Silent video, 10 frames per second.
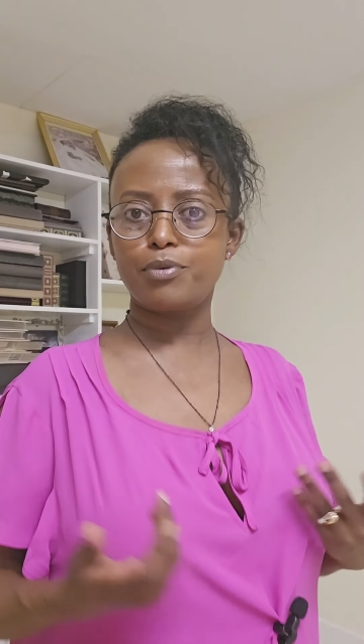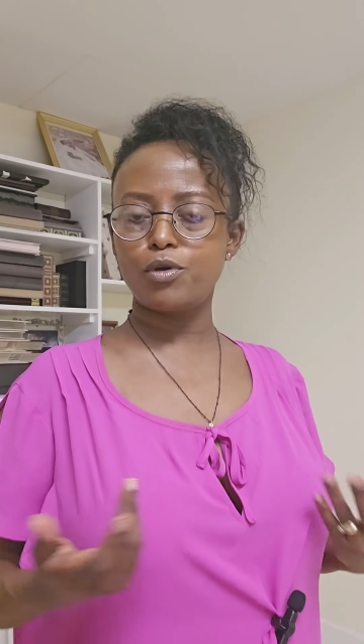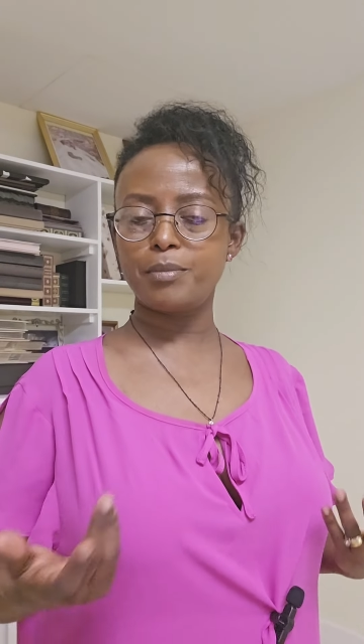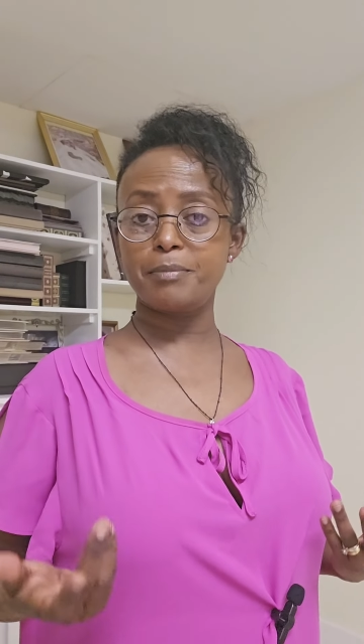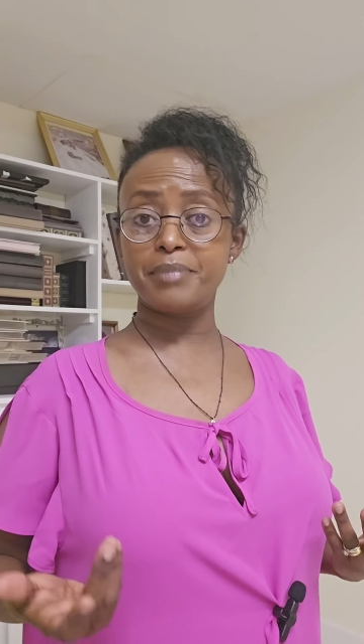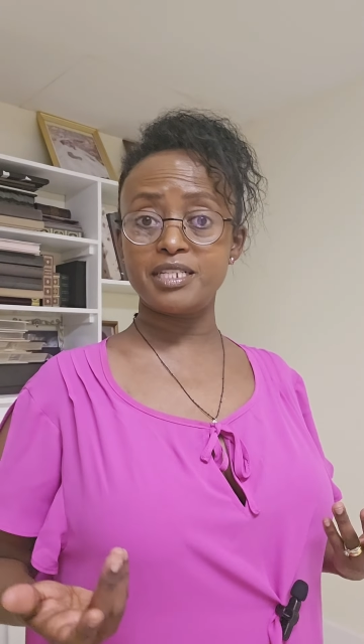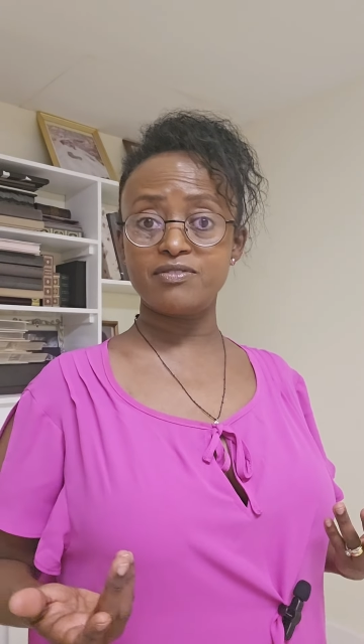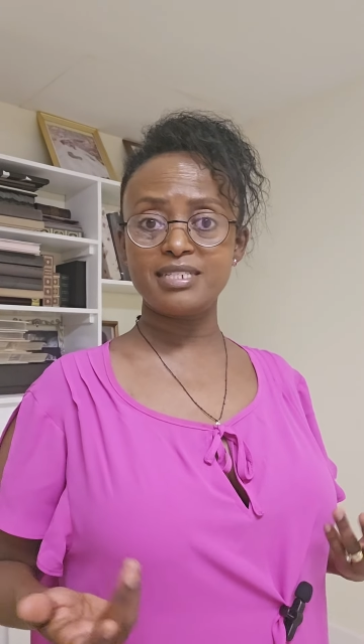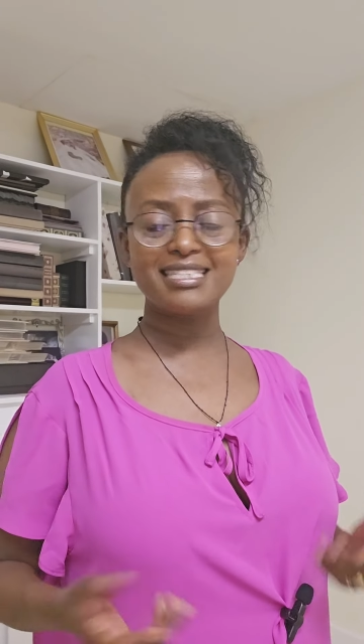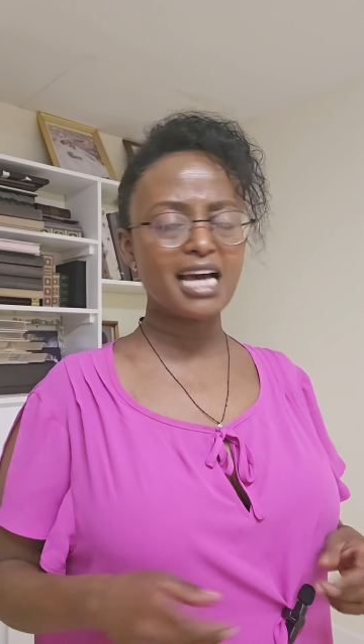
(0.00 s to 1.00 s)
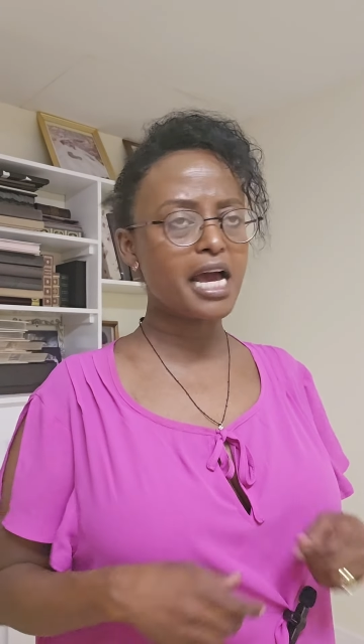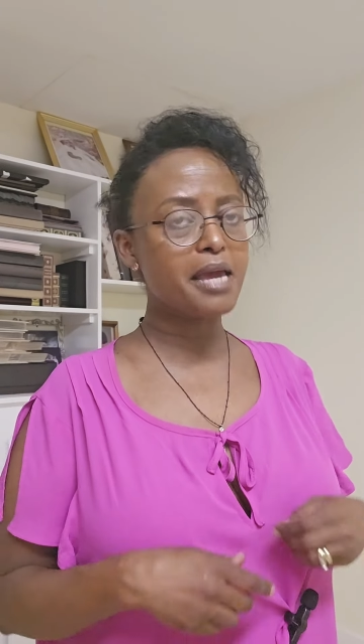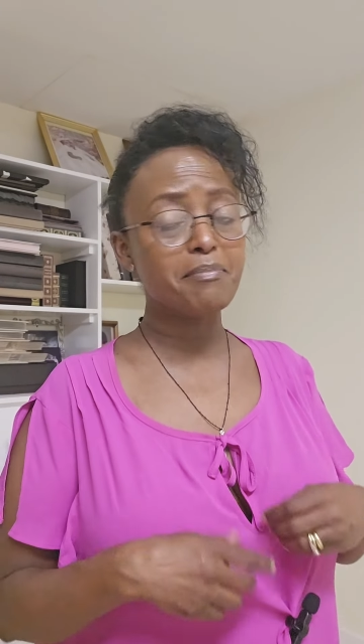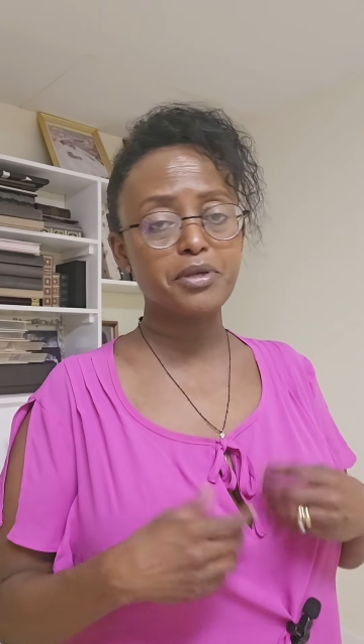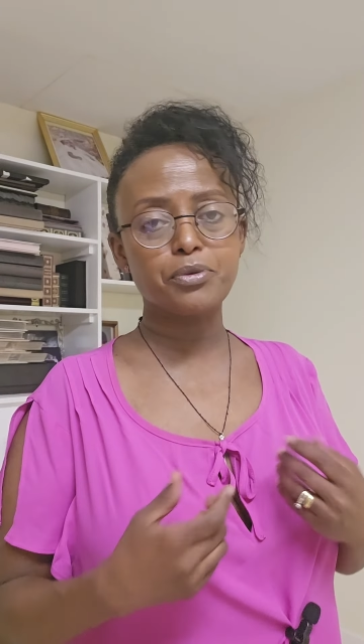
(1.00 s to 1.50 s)
employment-based visa,
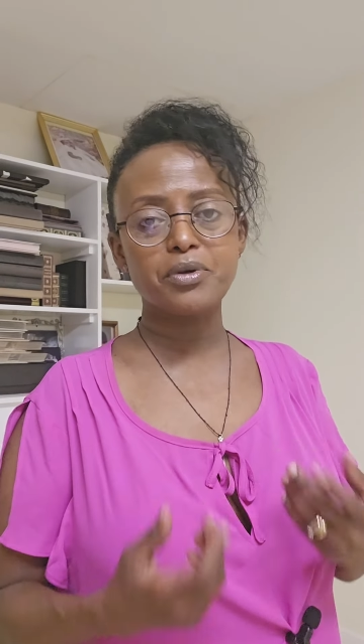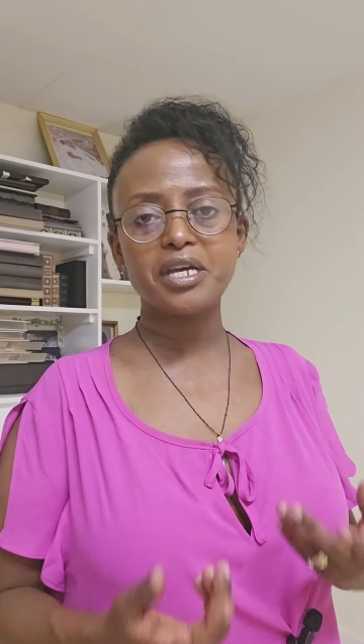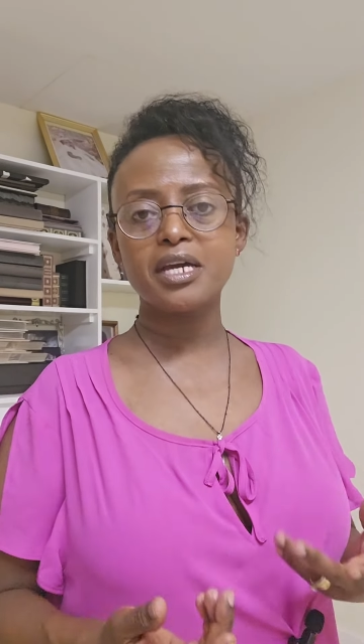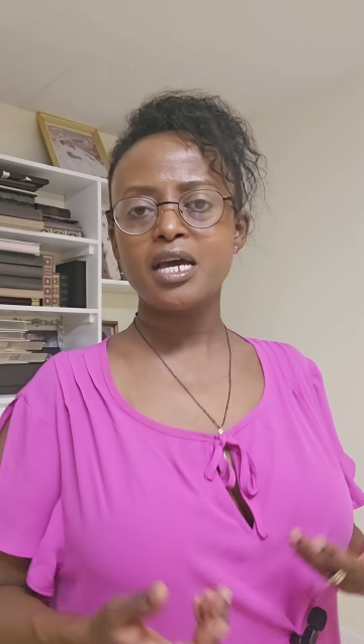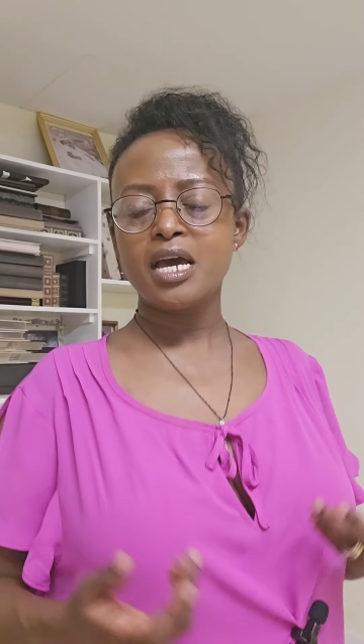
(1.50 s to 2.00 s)
EB3,